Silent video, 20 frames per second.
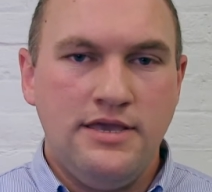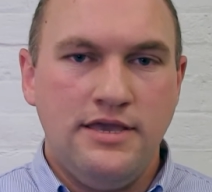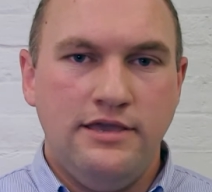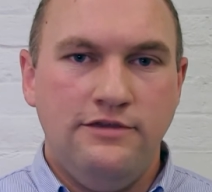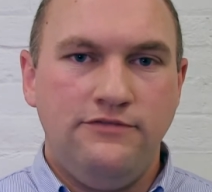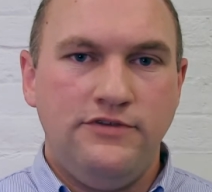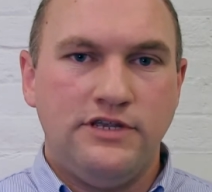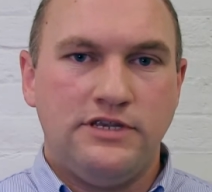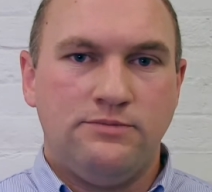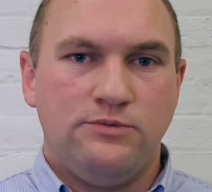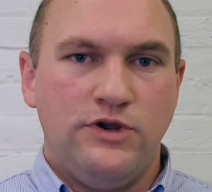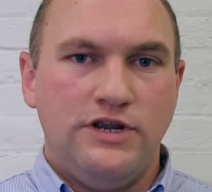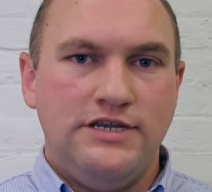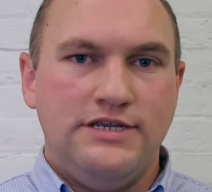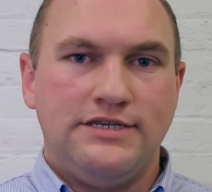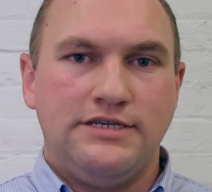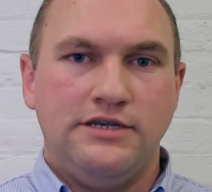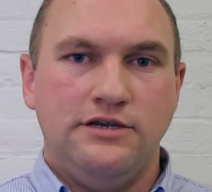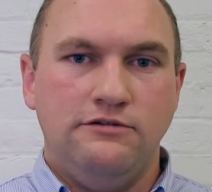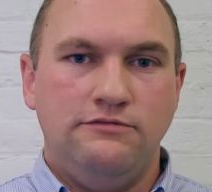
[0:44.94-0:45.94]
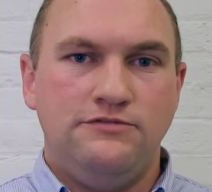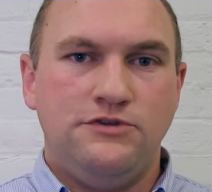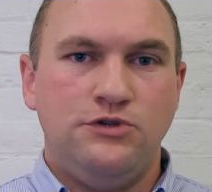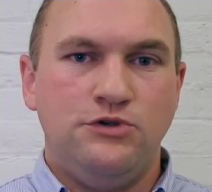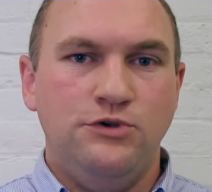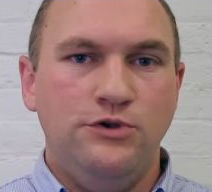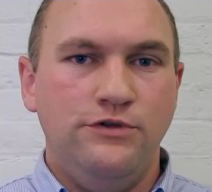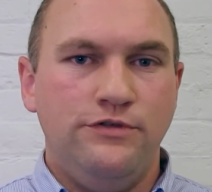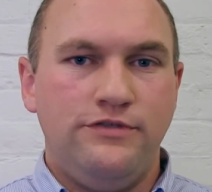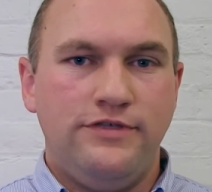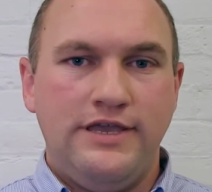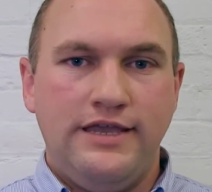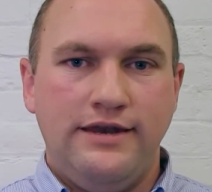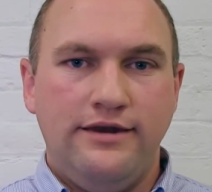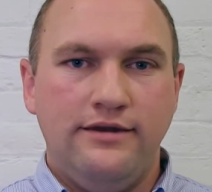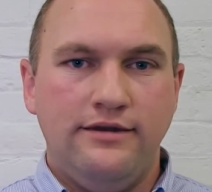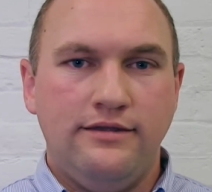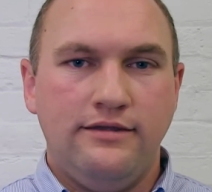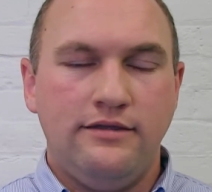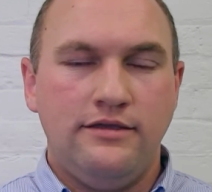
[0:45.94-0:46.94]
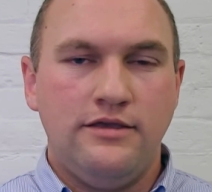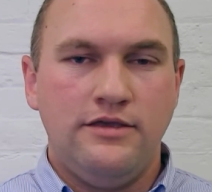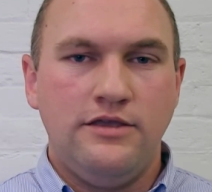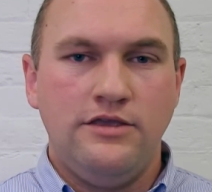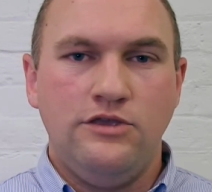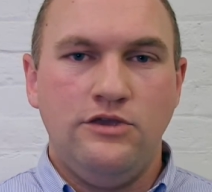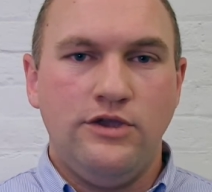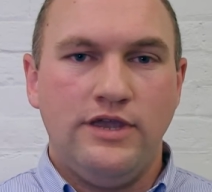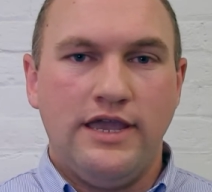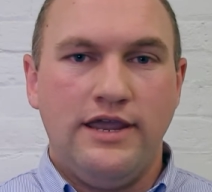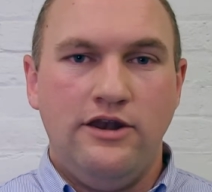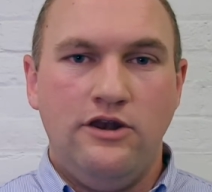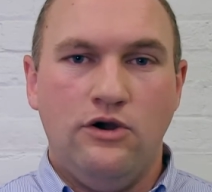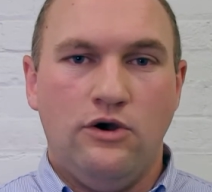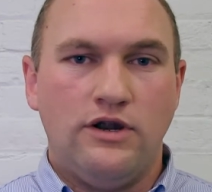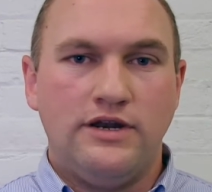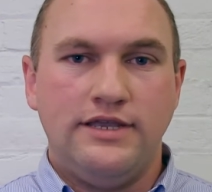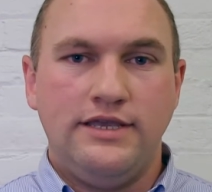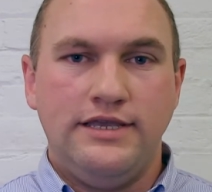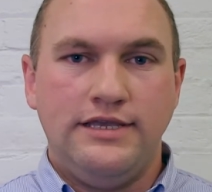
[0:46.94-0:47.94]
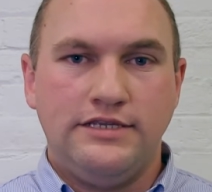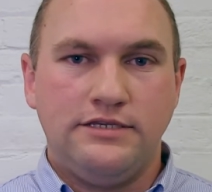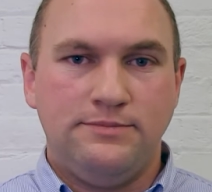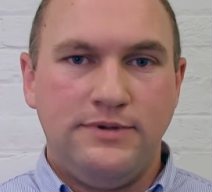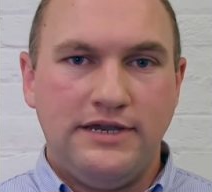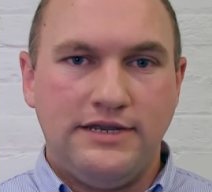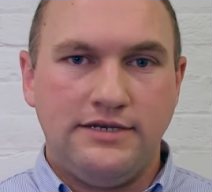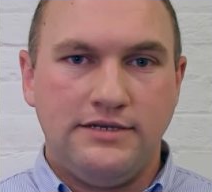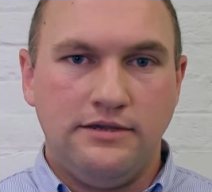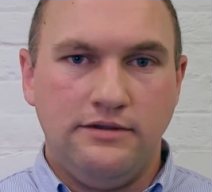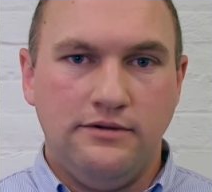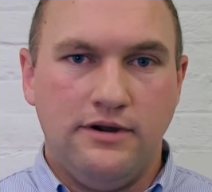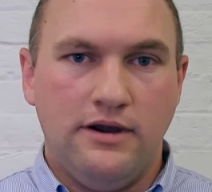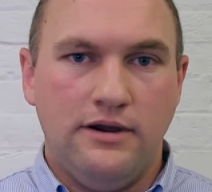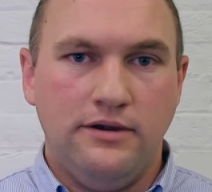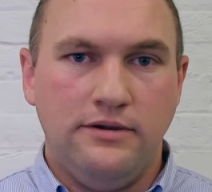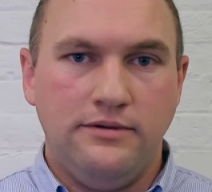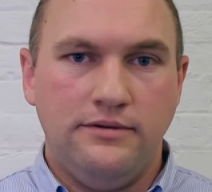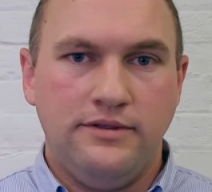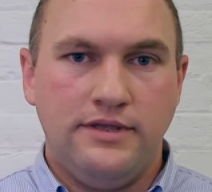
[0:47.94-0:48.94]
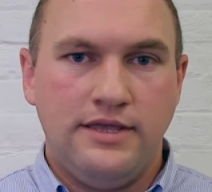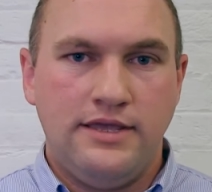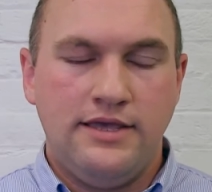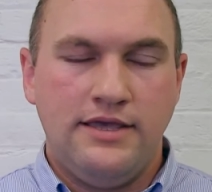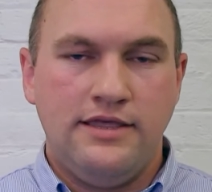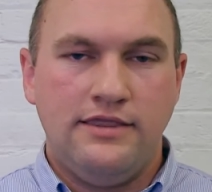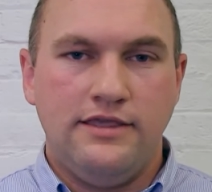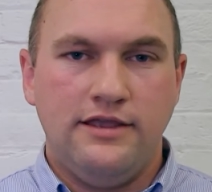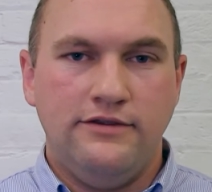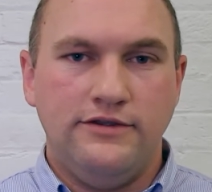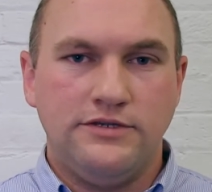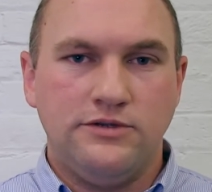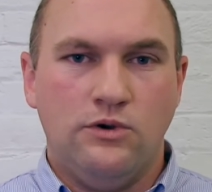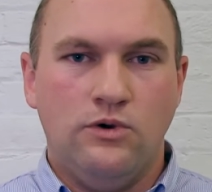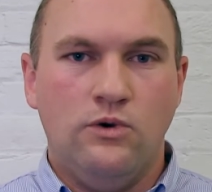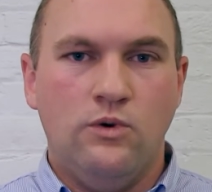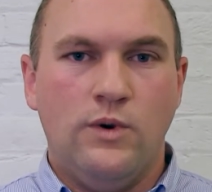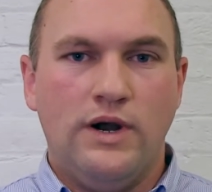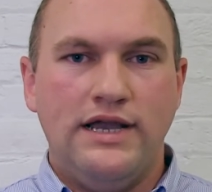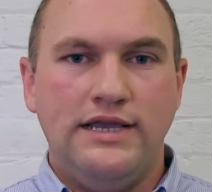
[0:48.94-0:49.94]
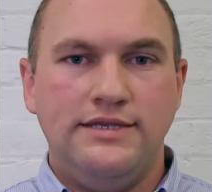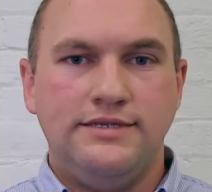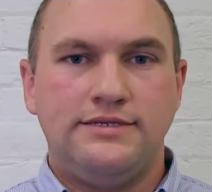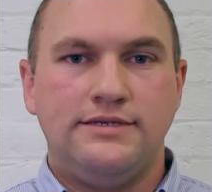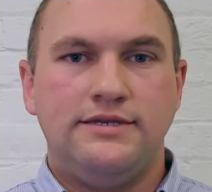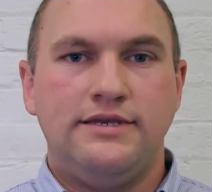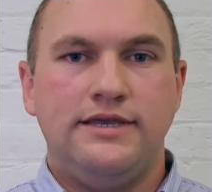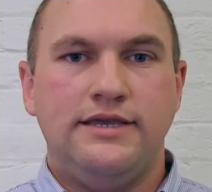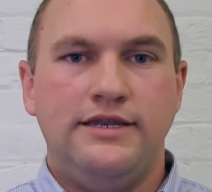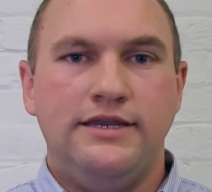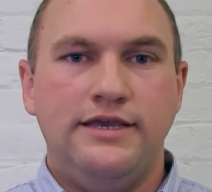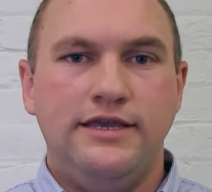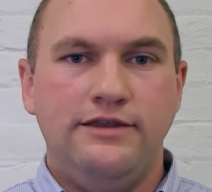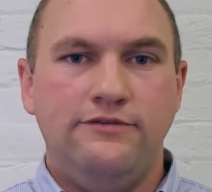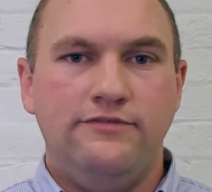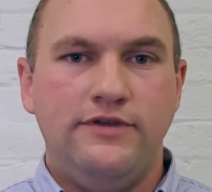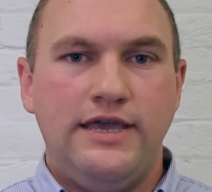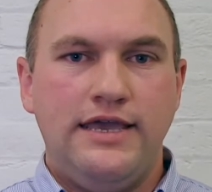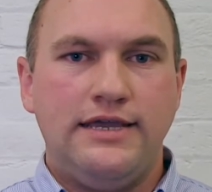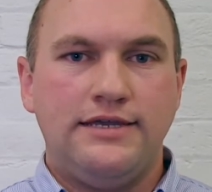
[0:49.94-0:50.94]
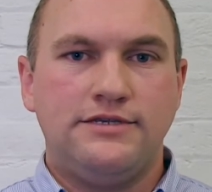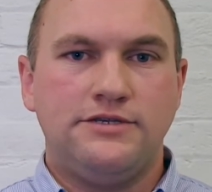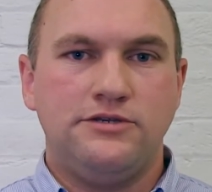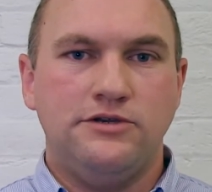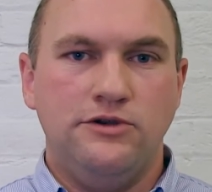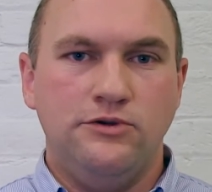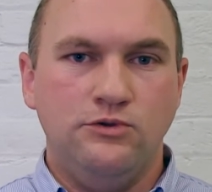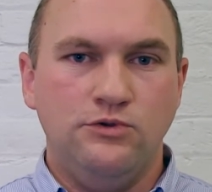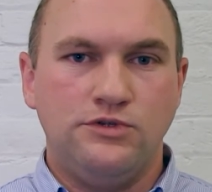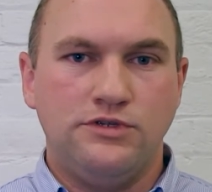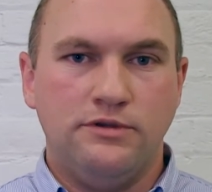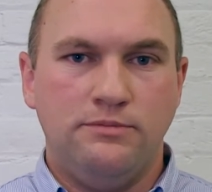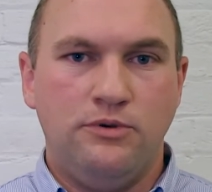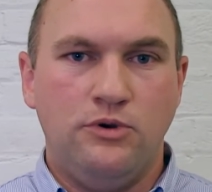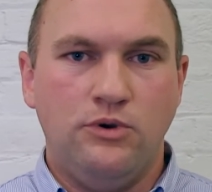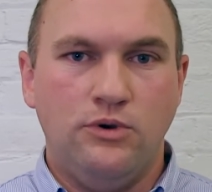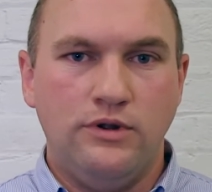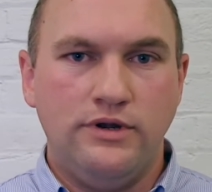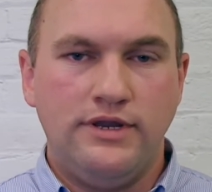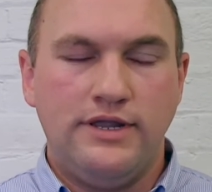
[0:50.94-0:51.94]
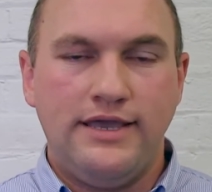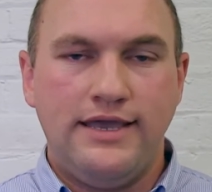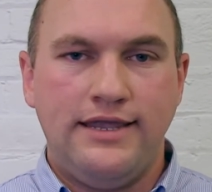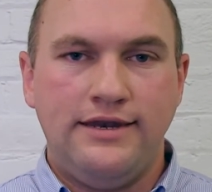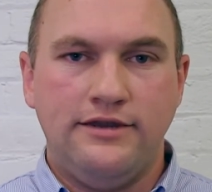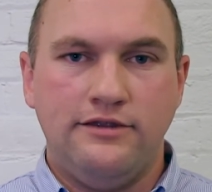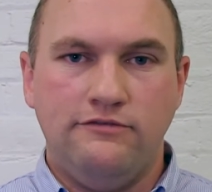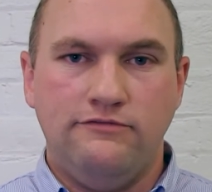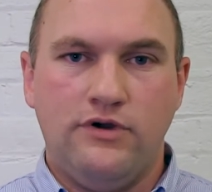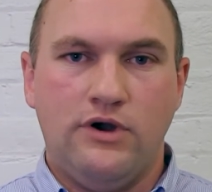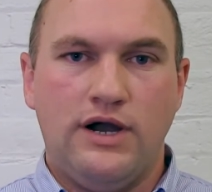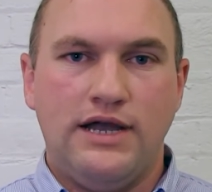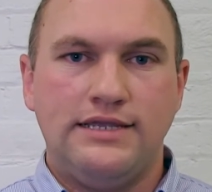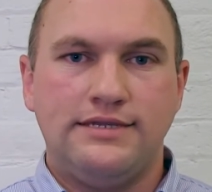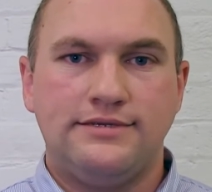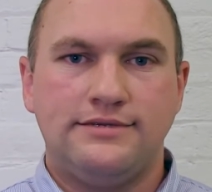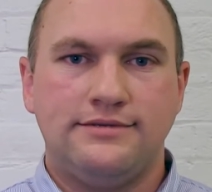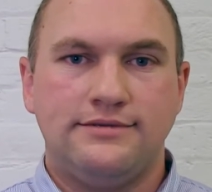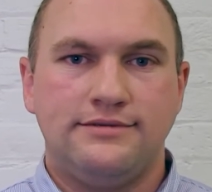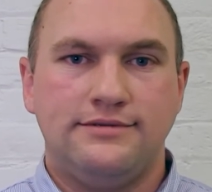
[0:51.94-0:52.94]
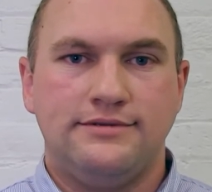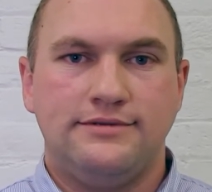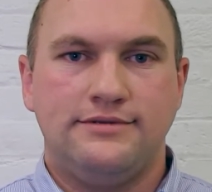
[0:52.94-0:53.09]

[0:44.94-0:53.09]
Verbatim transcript: If you spread yourself too thin, you cannot expect to grow. There is always a need for external support and advice.